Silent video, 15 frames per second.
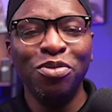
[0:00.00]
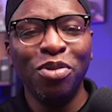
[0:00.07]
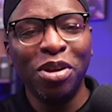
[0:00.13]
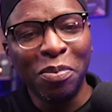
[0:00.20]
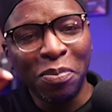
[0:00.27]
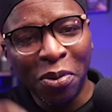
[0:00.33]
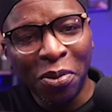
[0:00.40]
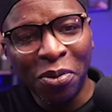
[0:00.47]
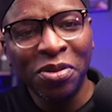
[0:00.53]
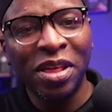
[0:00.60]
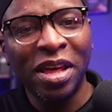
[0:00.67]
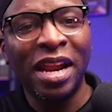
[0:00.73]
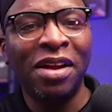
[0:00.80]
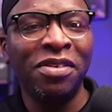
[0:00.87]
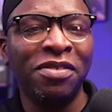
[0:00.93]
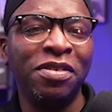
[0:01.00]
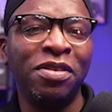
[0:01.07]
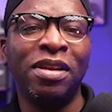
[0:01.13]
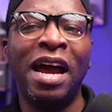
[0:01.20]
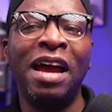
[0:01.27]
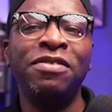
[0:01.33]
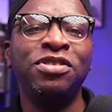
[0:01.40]
You want to pull that out of
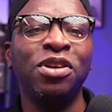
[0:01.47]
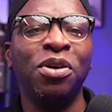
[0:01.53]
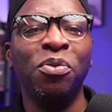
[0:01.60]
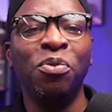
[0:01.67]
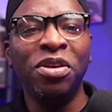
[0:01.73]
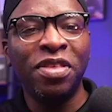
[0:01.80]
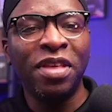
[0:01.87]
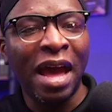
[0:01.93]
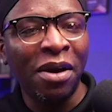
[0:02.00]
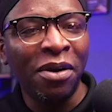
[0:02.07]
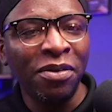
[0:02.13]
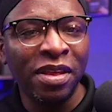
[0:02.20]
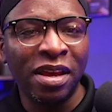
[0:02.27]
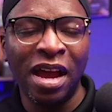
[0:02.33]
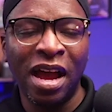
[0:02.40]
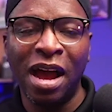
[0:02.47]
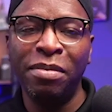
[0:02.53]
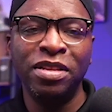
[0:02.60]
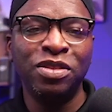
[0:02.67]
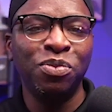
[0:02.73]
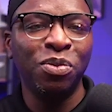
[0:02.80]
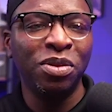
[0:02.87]
your live show without the
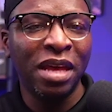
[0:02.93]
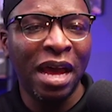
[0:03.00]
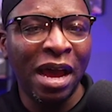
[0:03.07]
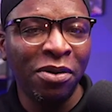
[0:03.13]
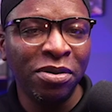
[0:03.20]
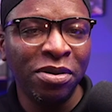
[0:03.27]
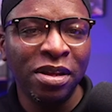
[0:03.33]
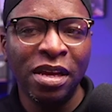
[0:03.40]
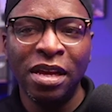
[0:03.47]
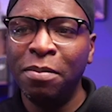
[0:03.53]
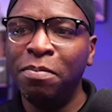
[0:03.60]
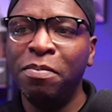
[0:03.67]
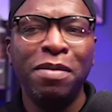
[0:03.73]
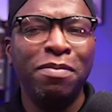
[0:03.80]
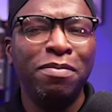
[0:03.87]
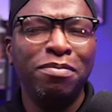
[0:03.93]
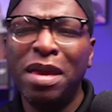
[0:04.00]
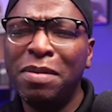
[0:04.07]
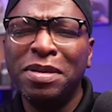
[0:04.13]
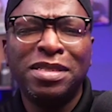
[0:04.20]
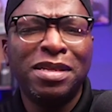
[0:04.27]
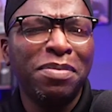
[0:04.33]
comments, without
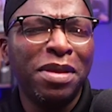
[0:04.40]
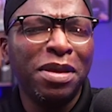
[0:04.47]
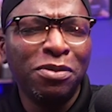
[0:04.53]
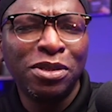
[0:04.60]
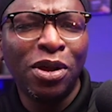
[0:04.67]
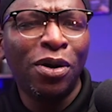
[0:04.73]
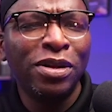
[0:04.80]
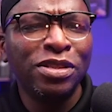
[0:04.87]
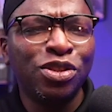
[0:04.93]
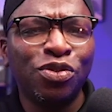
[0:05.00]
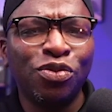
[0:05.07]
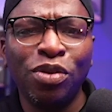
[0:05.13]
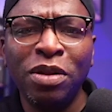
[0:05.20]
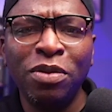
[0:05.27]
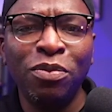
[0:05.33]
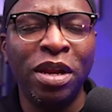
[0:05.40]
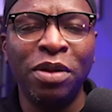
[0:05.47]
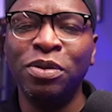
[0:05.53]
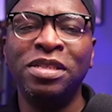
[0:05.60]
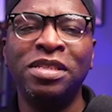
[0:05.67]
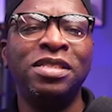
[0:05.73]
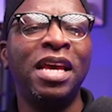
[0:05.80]
maybe something was on screen
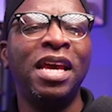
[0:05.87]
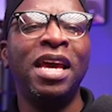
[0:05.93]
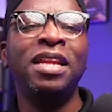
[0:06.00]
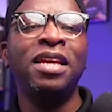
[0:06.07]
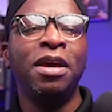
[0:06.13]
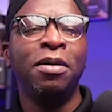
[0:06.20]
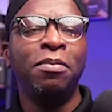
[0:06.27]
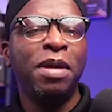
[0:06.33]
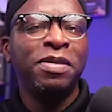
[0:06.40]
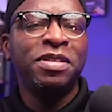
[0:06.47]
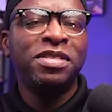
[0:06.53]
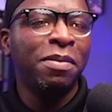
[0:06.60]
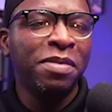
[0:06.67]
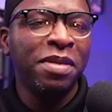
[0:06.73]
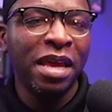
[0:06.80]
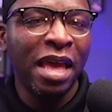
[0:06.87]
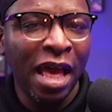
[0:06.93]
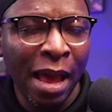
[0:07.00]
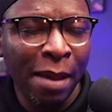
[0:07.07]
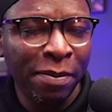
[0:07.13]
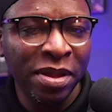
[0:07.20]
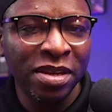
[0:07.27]
when it was said, maybe something
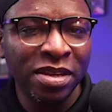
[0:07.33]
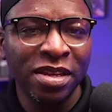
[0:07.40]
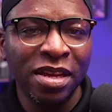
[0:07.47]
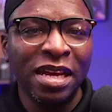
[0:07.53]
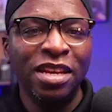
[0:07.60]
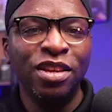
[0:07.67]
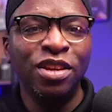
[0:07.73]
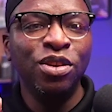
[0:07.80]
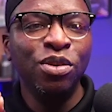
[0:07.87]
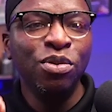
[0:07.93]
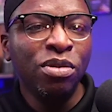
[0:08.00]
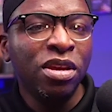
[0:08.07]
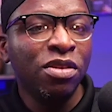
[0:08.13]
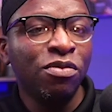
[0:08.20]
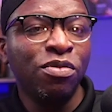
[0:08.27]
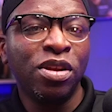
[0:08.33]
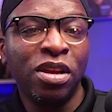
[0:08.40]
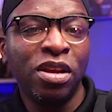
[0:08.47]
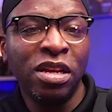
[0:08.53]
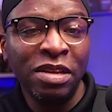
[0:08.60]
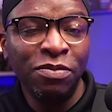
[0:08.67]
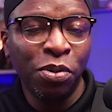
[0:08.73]
happened. You
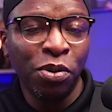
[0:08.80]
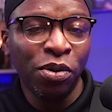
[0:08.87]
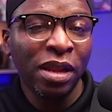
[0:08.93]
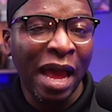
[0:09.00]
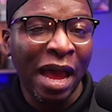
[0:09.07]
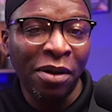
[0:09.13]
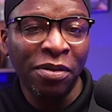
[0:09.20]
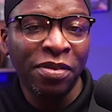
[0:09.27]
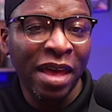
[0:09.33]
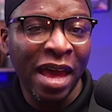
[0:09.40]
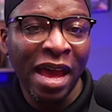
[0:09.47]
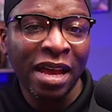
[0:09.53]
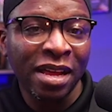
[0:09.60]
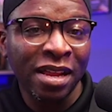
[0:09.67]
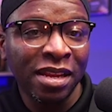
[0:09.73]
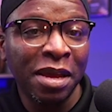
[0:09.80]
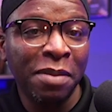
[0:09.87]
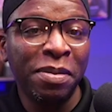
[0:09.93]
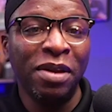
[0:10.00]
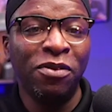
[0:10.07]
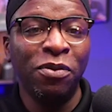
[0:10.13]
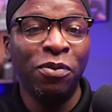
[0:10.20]
can pull out that
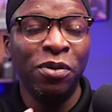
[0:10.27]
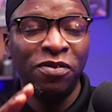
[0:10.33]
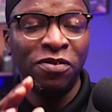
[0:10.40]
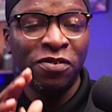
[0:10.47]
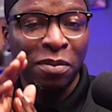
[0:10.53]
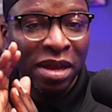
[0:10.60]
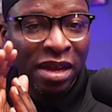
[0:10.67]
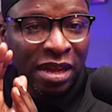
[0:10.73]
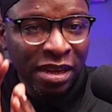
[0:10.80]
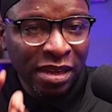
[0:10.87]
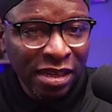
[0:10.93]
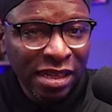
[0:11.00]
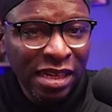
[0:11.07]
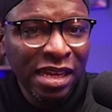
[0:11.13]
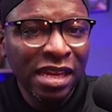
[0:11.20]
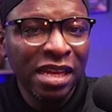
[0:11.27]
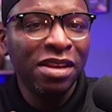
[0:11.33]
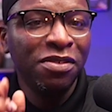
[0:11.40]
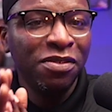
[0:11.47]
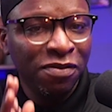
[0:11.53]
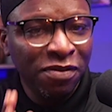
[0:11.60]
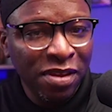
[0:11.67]
clip from a
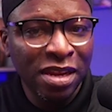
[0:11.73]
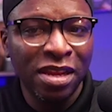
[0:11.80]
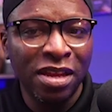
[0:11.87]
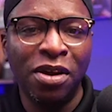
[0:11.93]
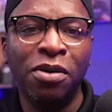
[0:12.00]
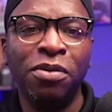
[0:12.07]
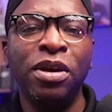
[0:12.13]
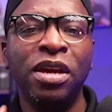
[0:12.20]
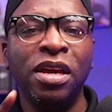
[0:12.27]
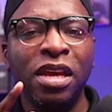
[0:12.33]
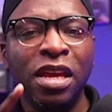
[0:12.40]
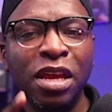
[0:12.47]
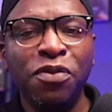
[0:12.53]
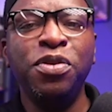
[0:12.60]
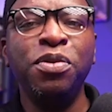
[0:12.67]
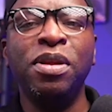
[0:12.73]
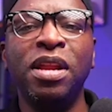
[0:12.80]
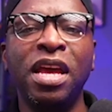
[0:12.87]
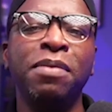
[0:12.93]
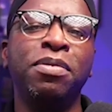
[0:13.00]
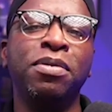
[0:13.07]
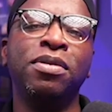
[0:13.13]
clean video if you
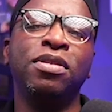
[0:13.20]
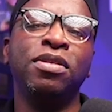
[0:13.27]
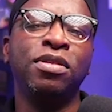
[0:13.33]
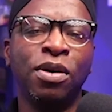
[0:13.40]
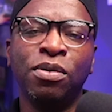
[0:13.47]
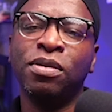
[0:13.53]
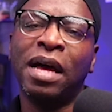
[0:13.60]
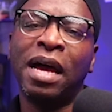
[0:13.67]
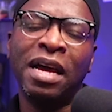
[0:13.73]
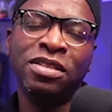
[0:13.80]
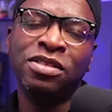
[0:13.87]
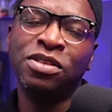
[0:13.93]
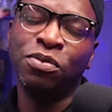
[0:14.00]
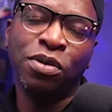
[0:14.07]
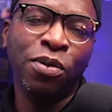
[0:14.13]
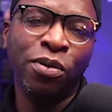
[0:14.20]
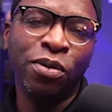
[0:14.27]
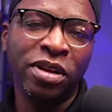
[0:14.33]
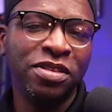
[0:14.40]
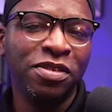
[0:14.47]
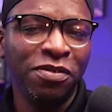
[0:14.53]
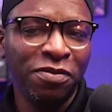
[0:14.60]
enable local ISO
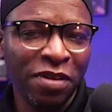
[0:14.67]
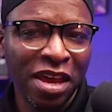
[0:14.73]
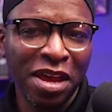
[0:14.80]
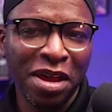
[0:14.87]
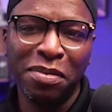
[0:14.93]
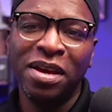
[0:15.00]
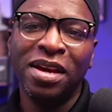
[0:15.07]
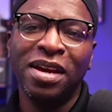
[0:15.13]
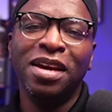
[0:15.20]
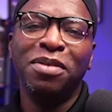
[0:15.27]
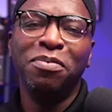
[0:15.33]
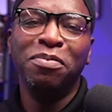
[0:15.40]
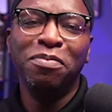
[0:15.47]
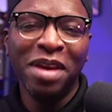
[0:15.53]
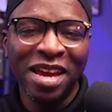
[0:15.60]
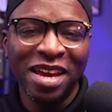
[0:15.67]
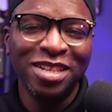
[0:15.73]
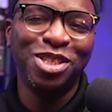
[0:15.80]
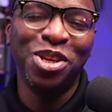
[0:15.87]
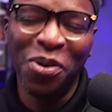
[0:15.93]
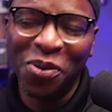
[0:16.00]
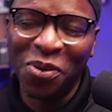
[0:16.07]
recordings. Fam,
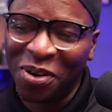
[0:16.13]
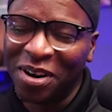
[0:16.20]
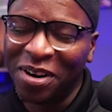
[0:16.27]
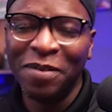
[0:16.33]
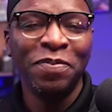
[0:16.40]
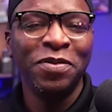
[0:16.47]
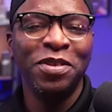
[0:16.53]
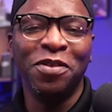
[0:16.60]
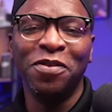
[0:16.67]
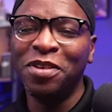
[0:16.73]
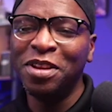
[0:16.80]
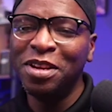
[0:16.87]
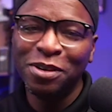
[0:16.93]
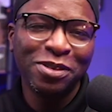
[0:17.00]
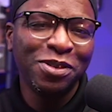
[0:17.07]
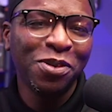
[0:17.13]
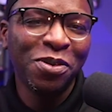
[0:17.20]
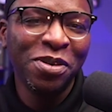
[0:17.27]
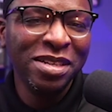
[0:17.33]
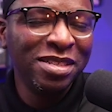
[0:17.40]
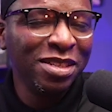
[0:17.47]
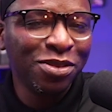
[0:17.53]
make sure your video
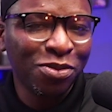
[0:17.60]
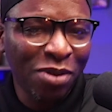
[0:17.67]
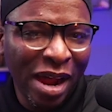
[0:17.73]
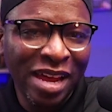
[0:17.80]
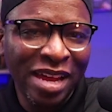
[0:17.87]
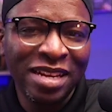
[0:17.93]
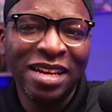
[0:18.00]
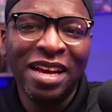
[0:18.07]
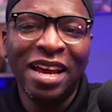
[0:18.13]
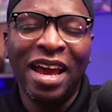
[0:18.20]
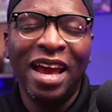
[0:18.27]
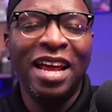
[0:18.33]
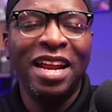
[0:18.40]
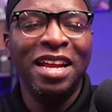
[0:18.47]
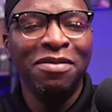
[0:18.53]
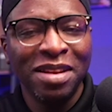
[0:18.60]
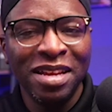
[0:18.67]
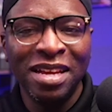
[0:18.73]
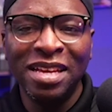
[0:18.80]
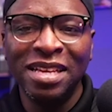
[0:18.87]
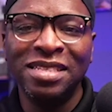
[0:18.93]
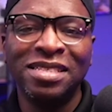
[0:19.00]
storage is right. And if
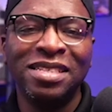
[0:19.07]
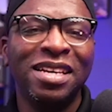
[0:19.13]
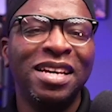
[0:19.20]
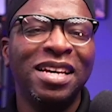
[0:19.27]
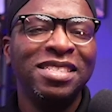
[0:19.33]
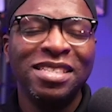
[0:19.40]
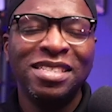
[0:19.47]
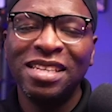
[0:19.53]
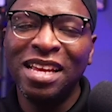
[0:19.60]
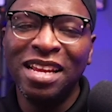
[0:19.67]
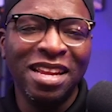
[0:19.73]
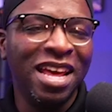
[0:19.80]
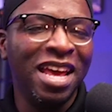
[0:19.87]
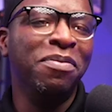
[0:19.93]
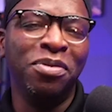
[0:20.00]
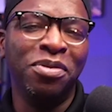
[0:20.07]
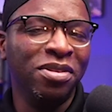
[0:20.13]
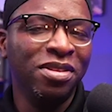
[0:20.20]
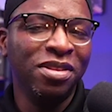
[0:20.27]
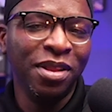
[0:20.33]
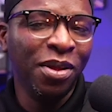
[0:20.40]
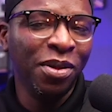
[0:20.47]
it is, just
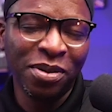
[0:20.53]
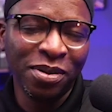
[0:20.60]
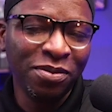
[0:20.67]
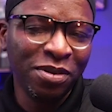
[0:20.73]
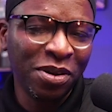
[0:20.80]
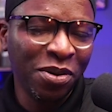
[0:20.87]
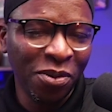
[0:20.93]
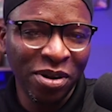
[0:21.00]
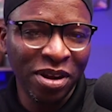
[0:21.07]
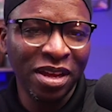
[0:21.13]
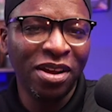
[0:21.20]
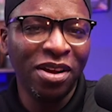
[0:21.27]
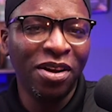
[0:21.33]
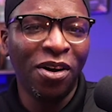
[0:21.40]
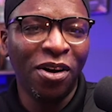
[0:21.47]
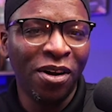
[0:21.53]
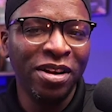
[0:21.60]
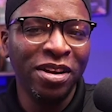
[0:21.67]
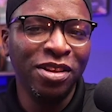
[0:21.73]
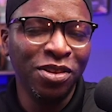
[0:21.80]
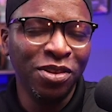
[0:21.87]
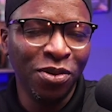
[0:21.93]
enable local recording
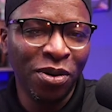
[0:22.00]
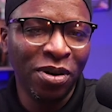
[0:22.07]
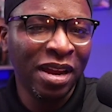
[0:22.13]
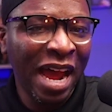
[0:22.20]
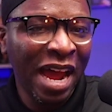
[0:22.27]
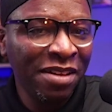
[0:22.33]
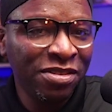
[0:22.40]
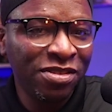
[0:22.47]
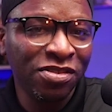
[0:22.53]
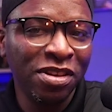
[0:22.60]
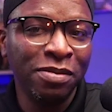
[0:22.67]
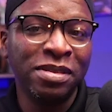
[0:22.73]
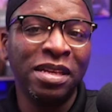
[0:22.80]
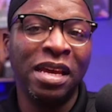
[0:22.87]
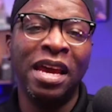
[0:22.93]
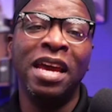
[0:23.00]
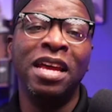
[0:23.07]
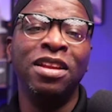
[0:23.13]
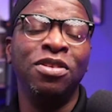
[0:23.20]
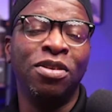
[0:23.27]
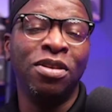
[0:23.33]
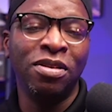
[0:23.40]
on your live streams
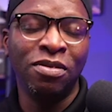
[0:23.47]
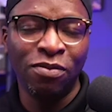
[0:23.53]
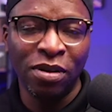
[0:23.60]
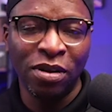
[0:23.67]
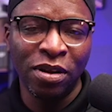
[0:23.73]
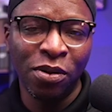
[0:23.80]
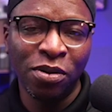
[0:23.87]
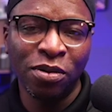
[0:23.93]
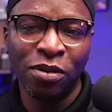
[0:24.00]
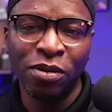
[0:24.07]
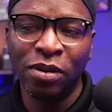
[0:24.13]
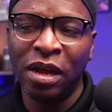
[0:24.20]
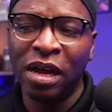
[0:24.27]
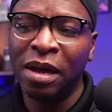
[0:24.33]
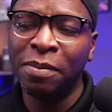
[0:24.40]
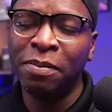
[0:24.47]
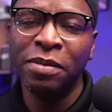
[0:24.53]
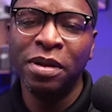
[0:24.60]
and your local